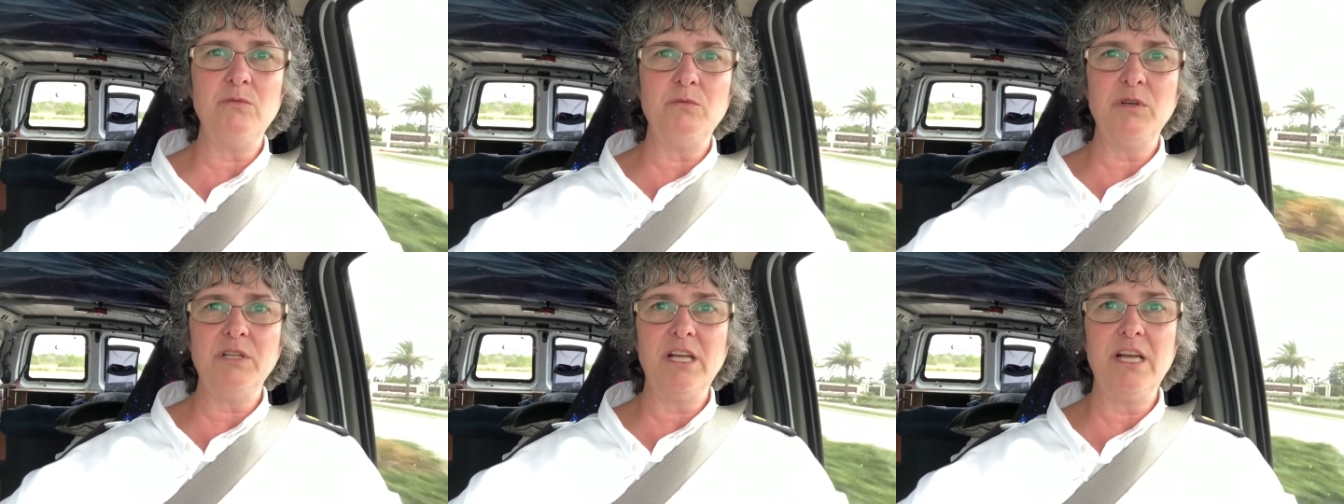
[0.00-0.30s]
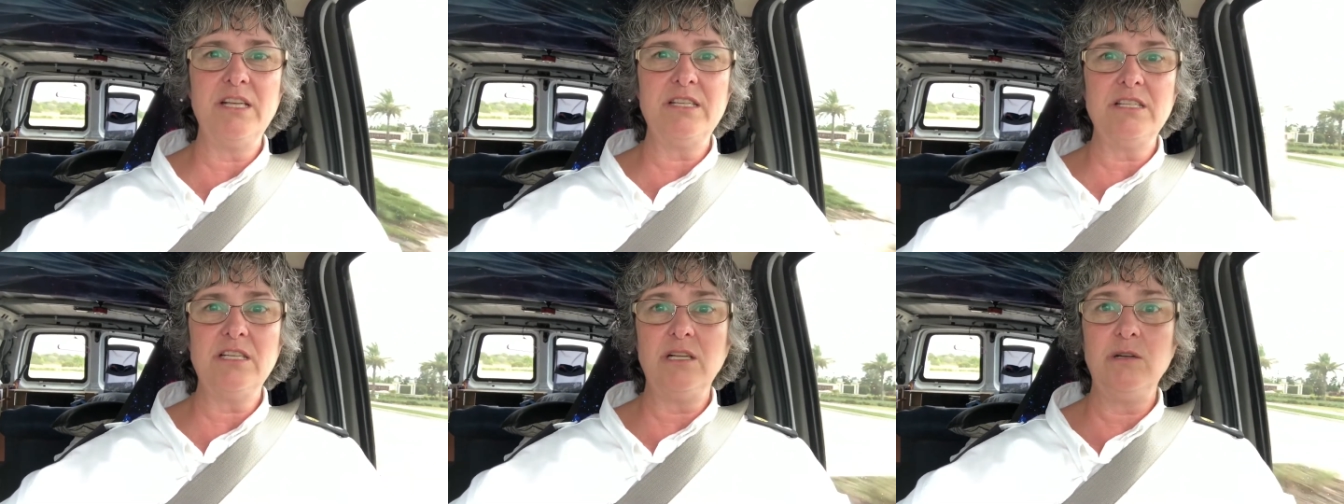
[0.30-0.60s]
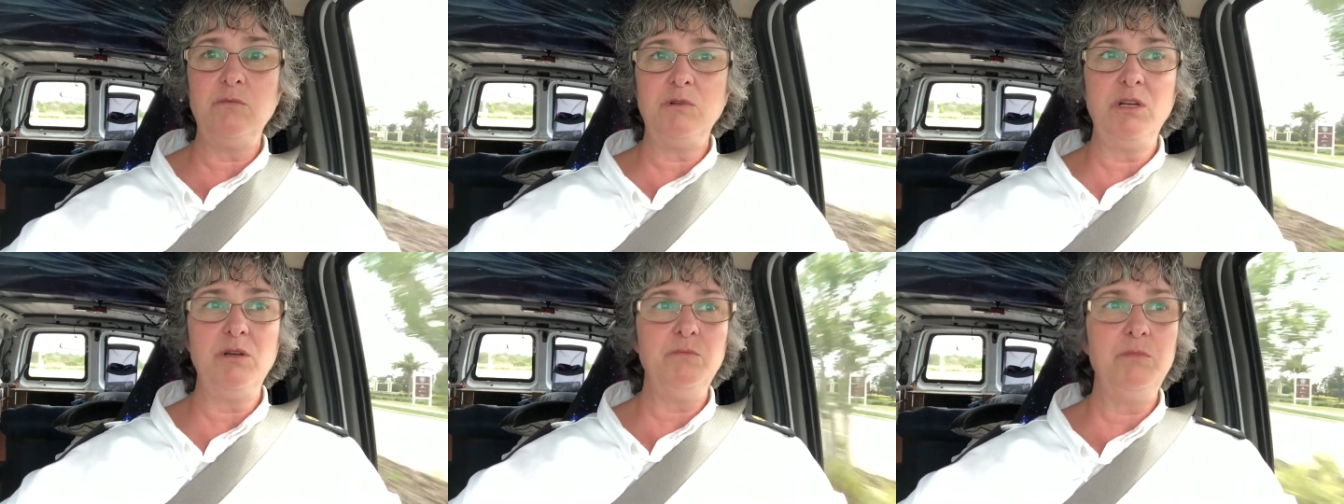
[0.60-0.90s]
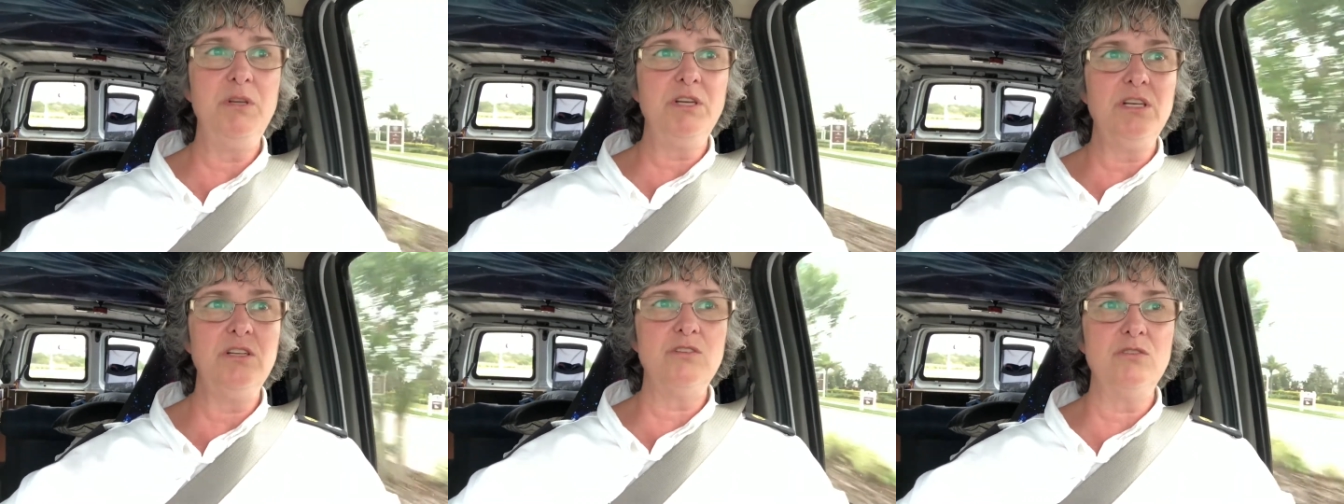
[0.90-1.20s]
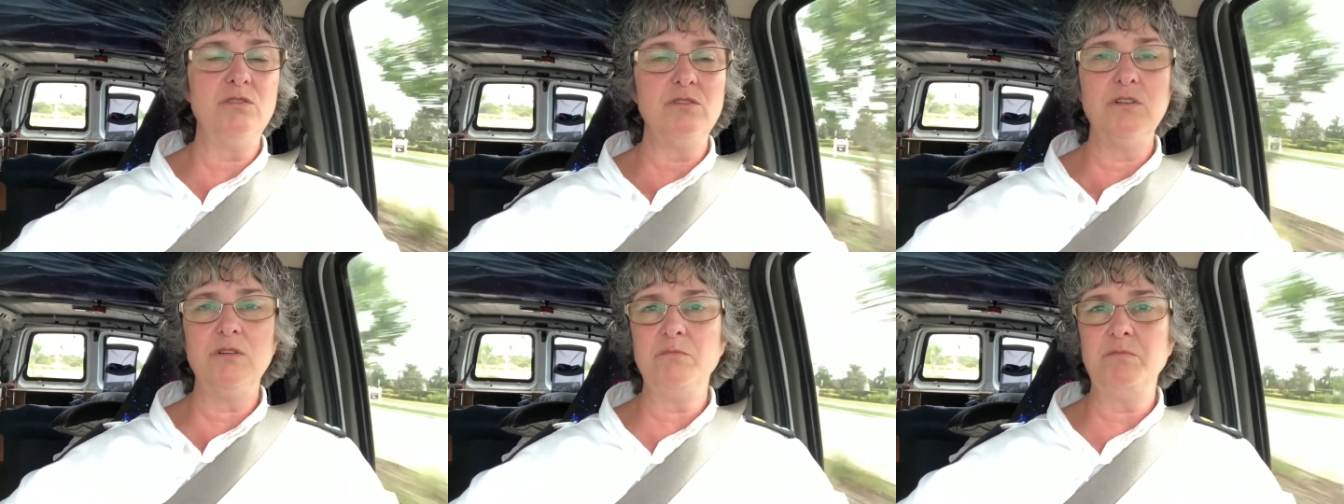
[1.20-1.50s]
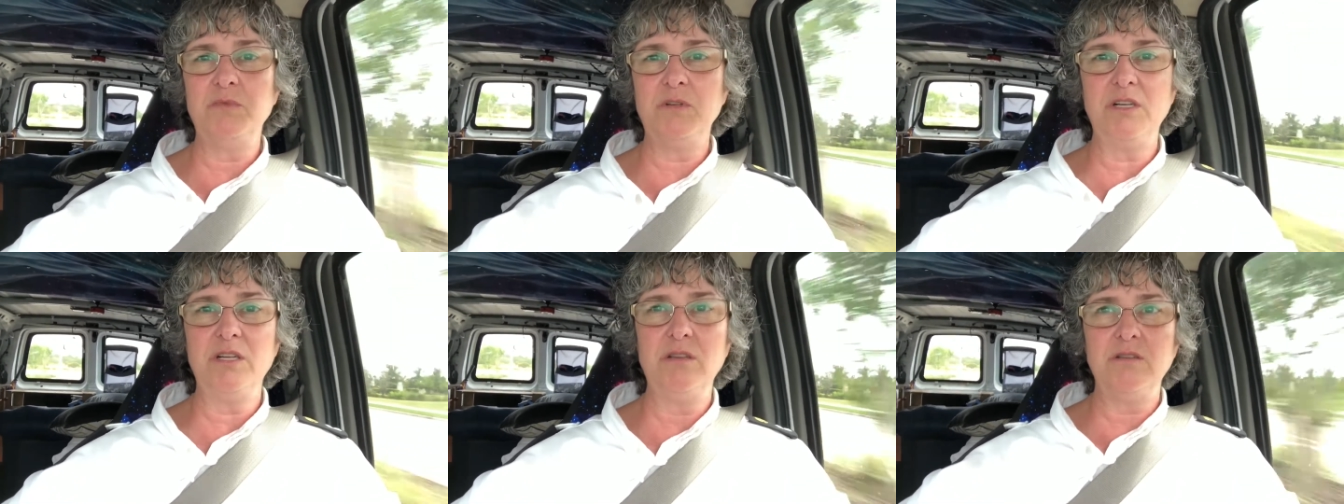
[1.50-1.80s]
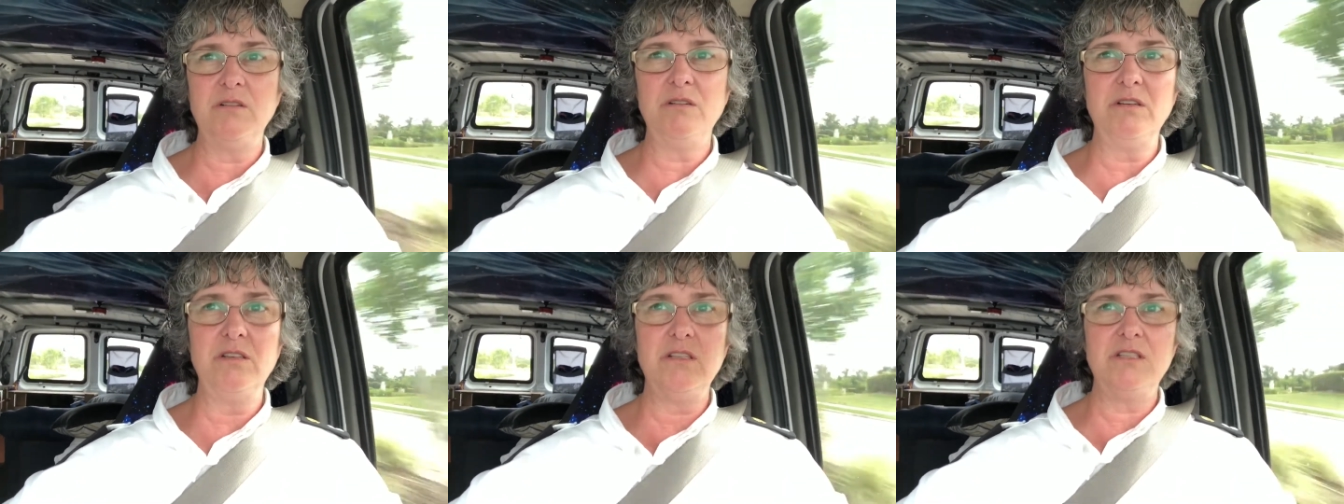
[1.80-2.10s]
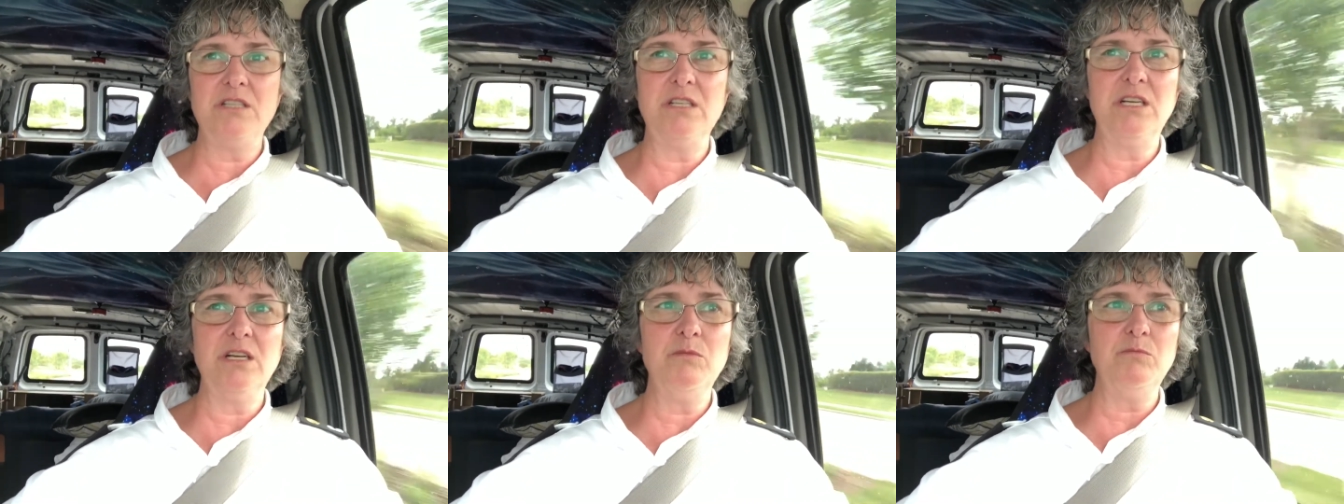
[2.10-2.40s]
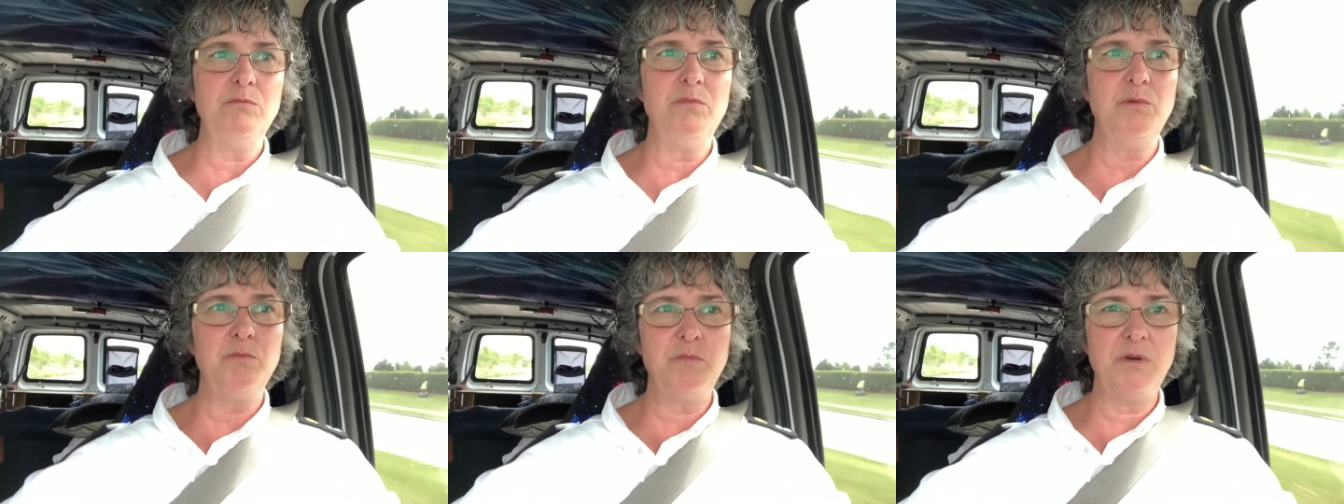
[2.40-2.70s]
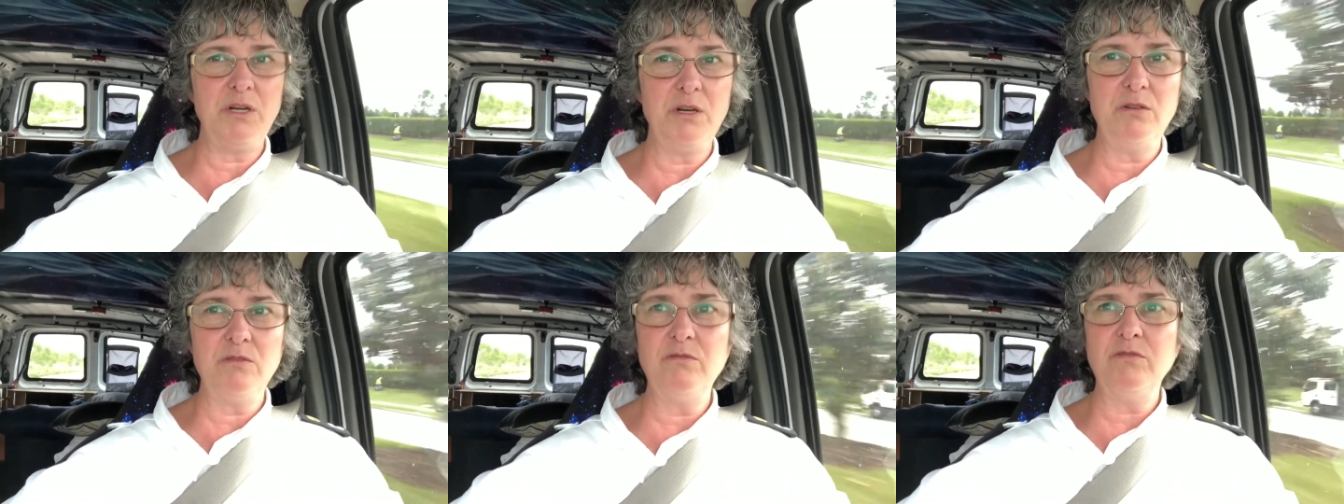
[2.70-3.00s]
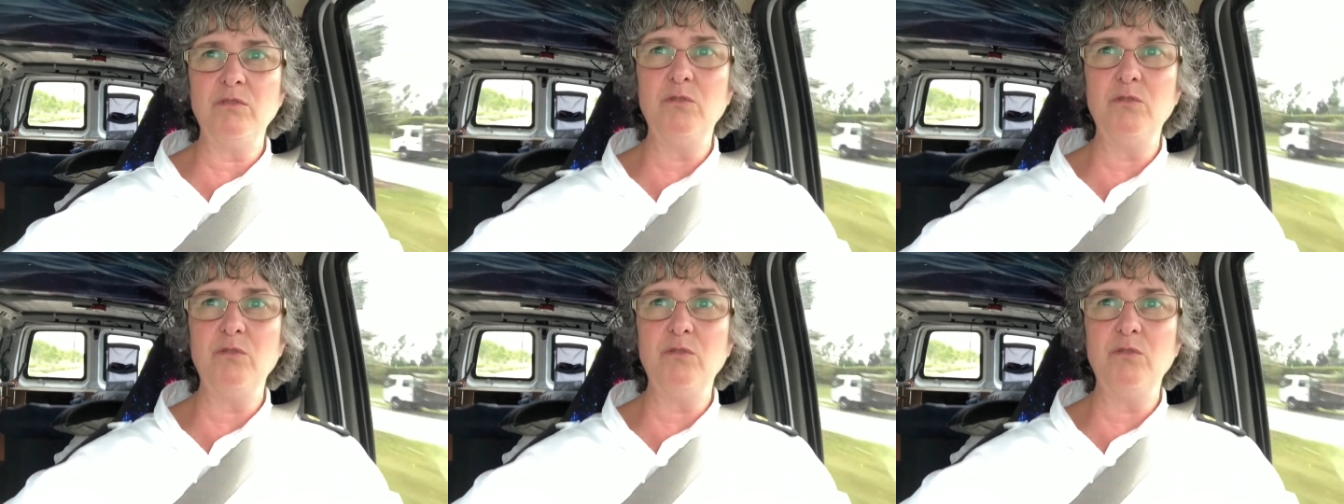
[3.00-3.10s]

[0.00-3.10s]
well, that's gonna be a big trip and to get prepared